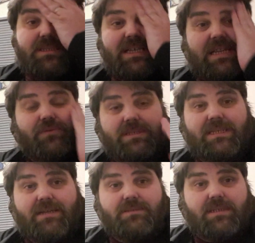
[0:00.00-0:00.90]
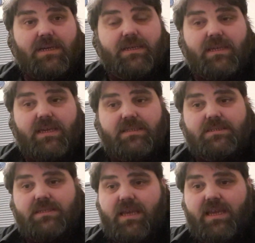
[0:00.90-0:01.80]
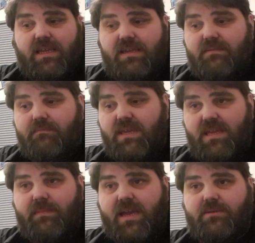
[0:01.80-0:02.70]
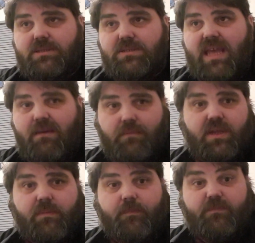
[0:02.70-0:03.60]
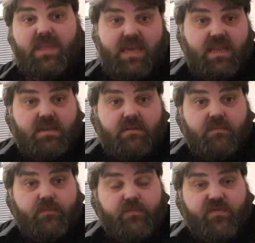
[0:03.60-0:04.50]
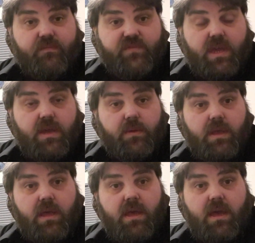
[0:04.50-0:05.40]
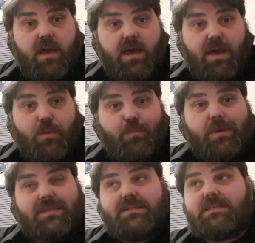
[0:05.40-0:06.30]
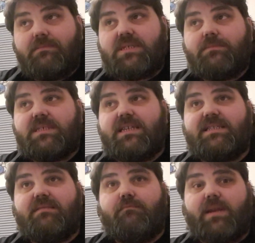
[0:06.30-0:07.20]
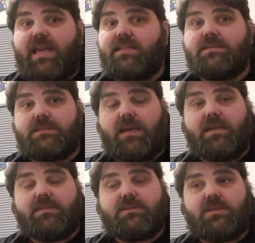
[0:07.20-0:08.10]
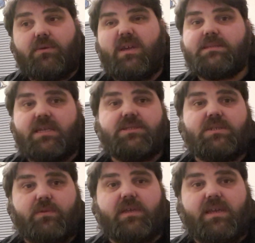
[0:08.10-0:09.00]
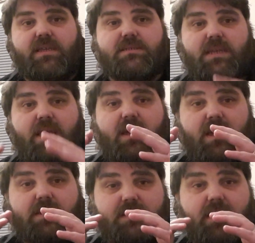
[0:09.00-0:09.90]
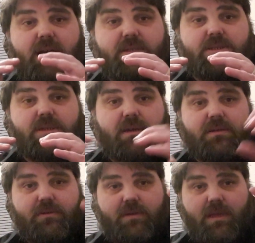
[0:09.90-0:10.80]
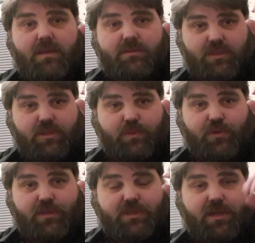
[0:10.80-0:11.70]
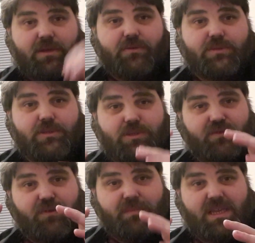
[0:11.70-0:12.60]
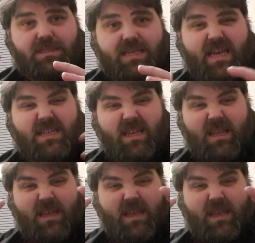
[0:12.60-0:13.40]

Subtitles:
it's exactly what it sounds like. It's a Mickey Mouse emblem hidden from view, but sometimes hidden in plain sight. So essentially what it is a large circle, two smaller circles. So you've got Mickey's head